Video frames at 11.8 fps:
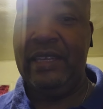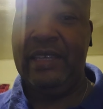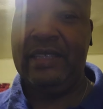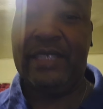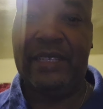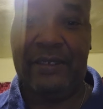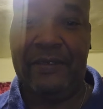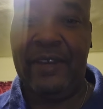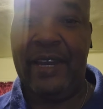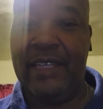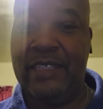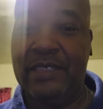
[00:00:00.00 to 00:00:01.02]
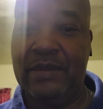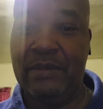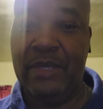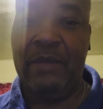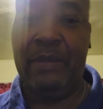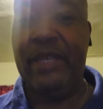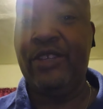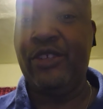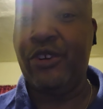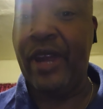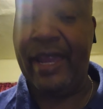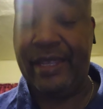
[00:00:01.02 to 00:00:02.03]
It signifies me being
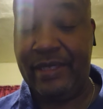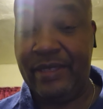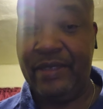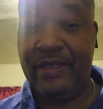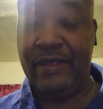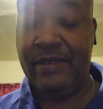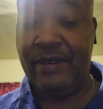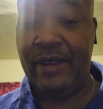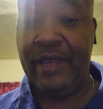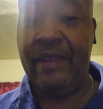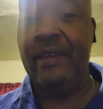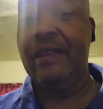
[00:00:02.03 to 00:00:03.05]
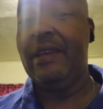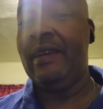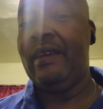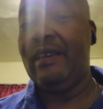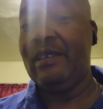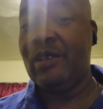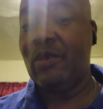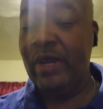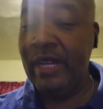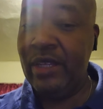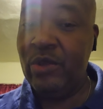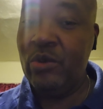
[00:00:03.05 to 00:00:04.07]
tracked, right? So
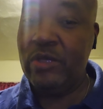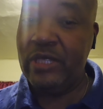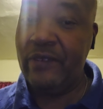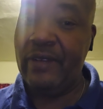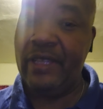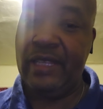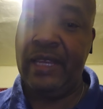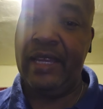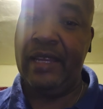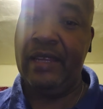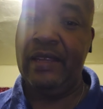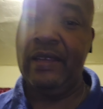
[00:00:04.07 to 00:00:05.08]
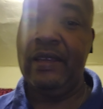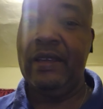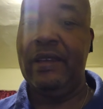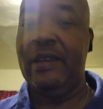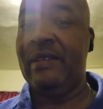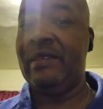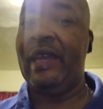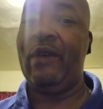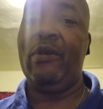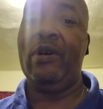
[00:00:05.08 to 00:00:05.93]
when they do stuff like that, it's like,